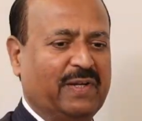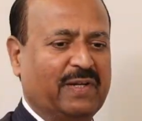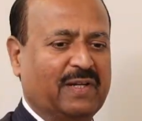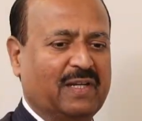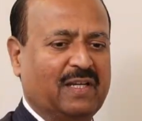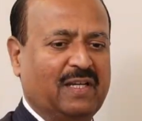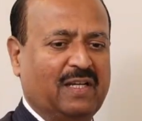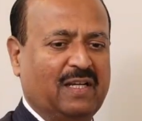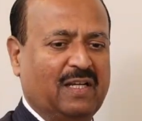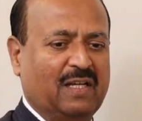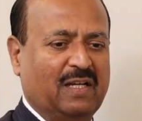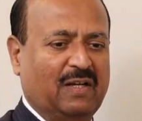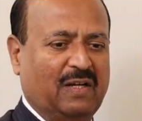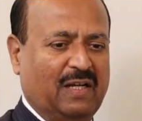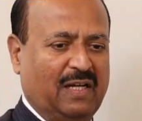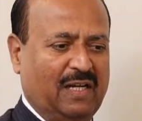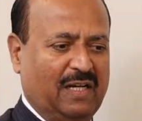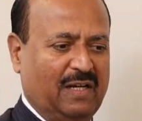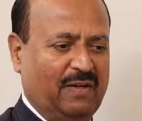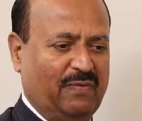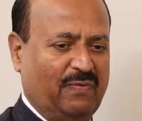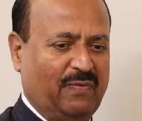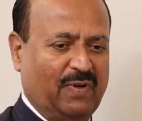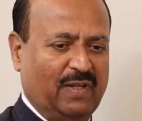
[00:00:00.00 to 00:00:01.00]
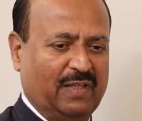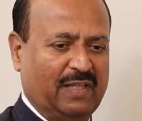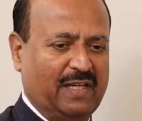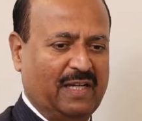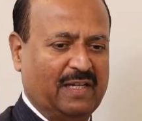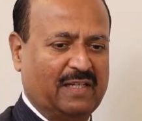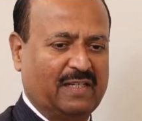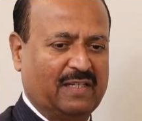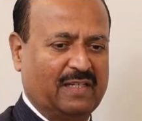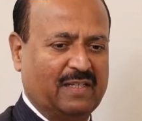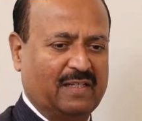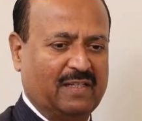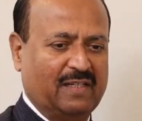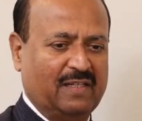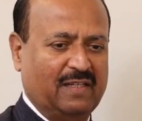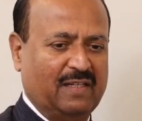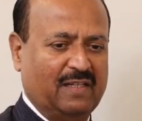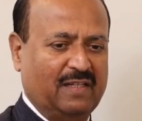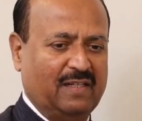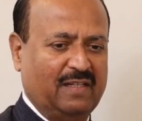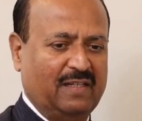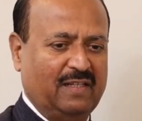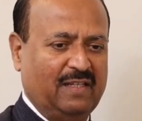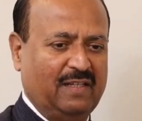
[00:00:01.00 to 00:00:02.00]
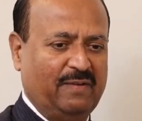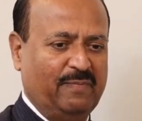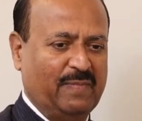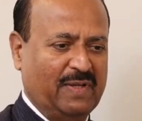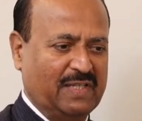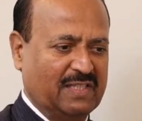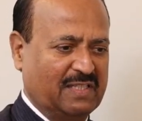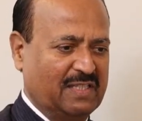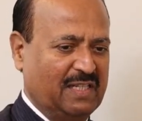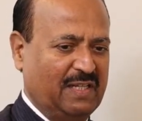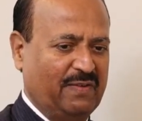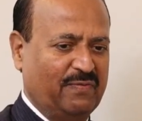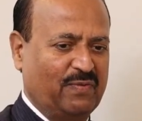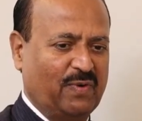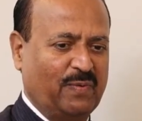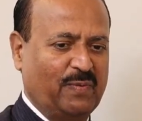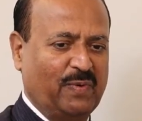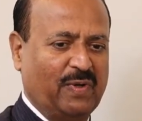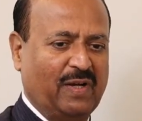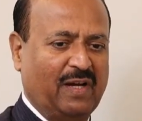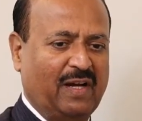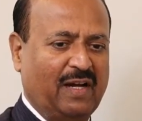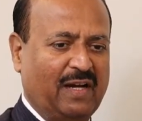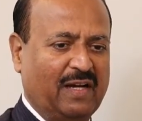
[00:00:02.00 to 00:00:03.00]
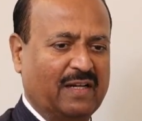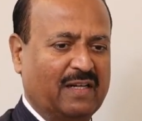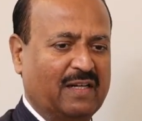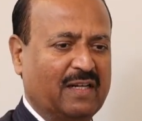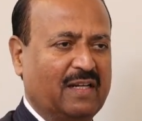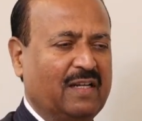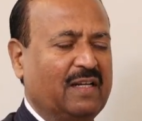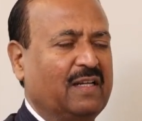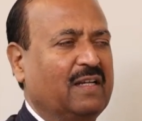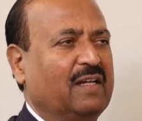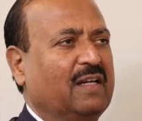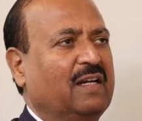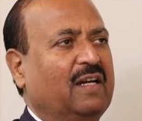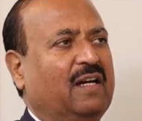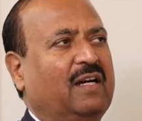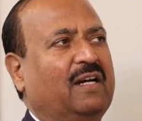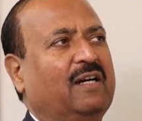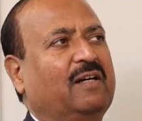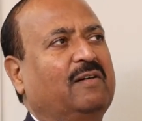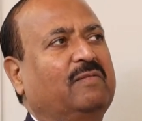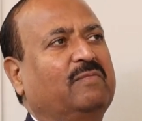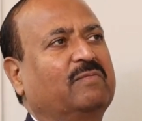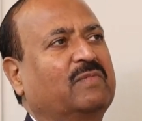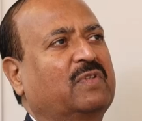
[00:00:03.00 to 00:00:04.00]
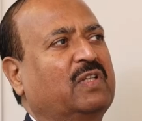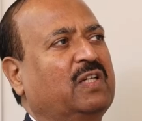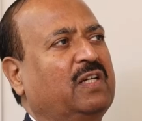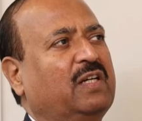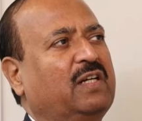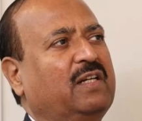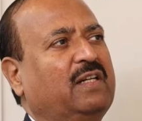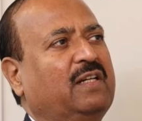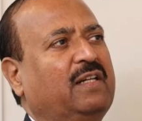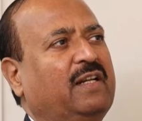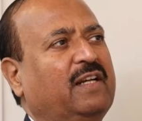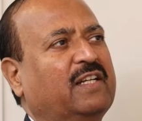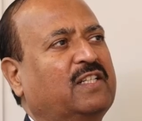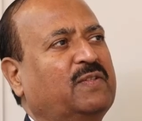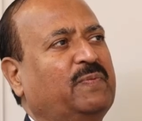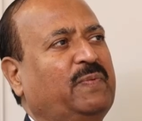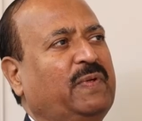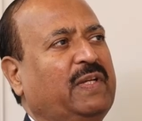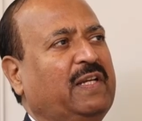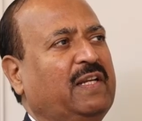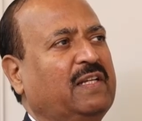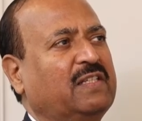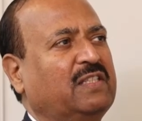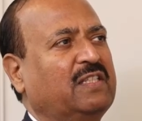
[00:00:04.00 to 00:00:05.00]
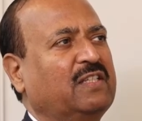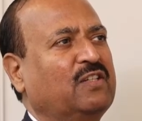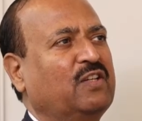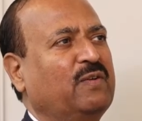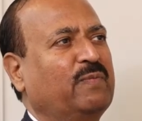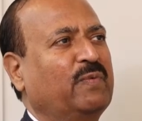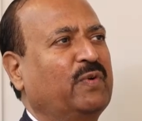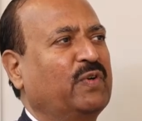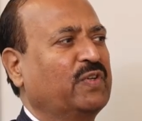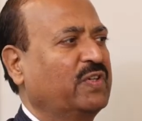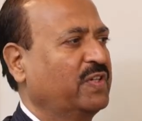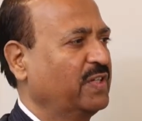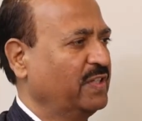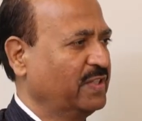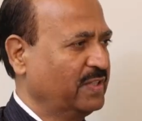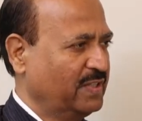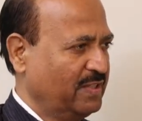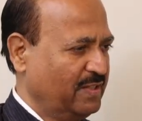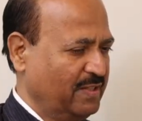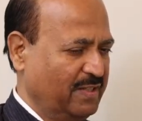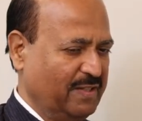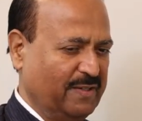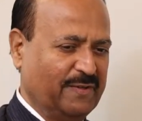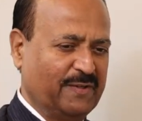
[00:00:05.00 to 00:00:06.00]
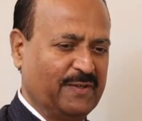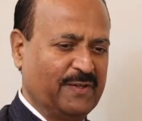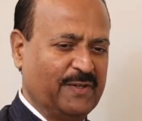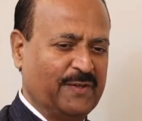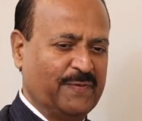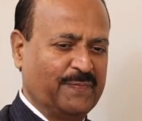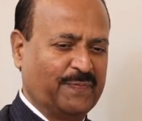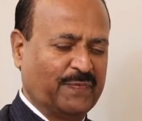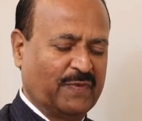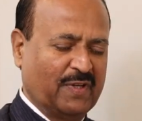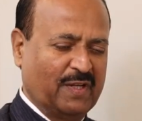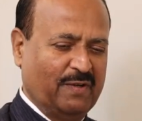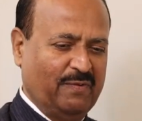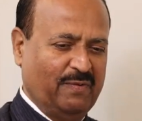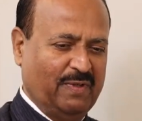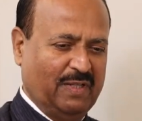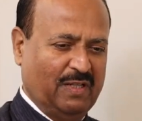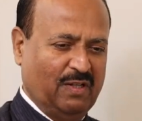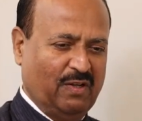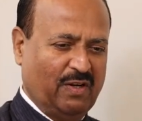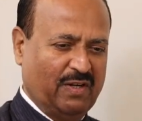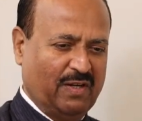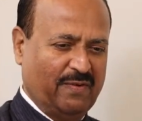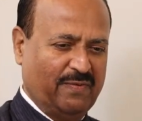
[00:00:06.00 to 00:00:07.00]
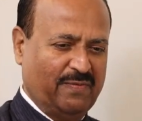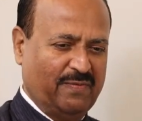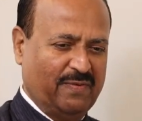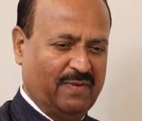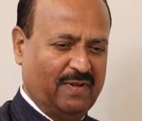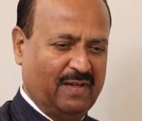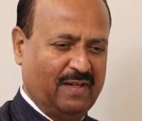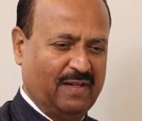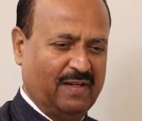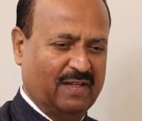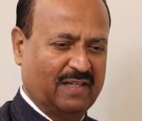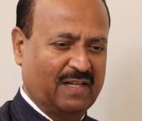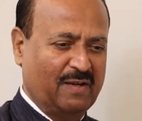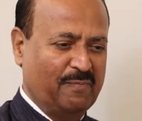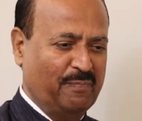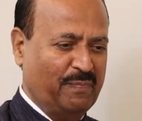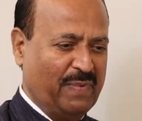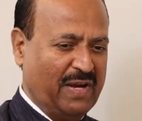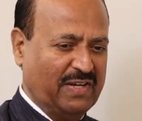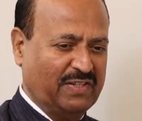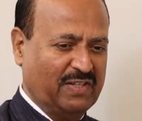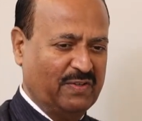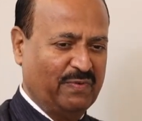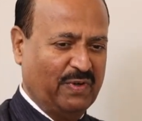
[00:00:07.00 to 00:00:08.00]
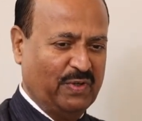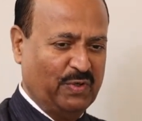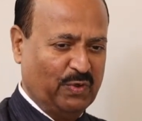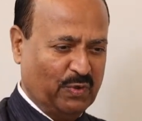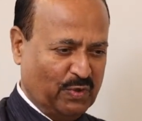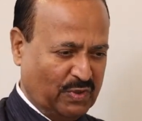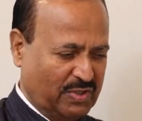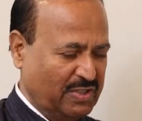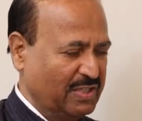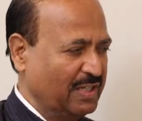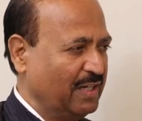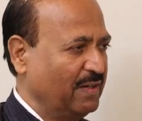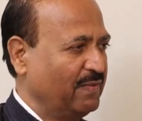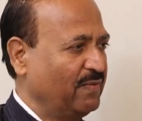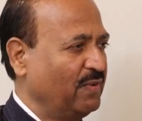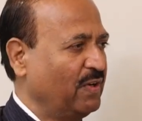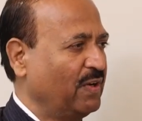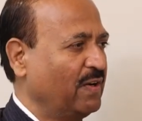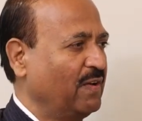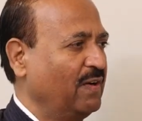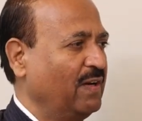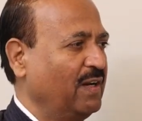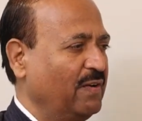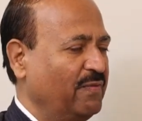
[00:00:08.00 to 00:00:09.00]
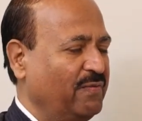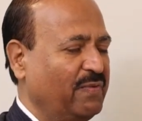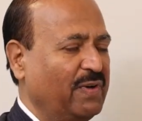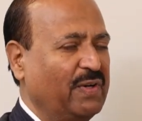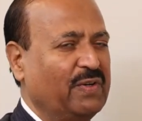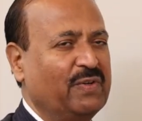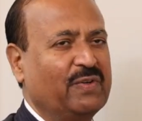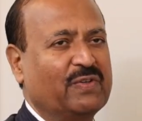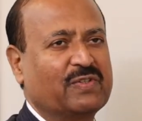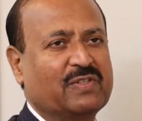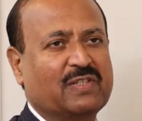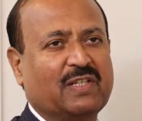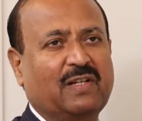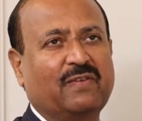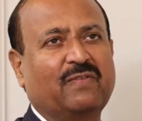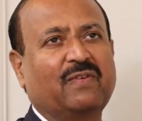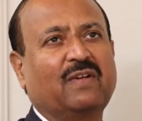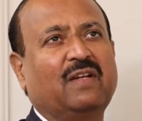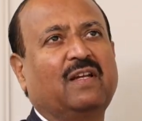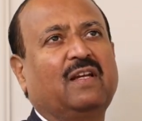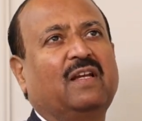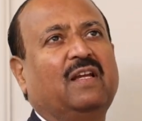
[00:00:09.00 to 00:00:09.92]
in, for that immensely from your heart. Third, experiencing emotions with a lot of compassion for yourself, a lot of love for yourself,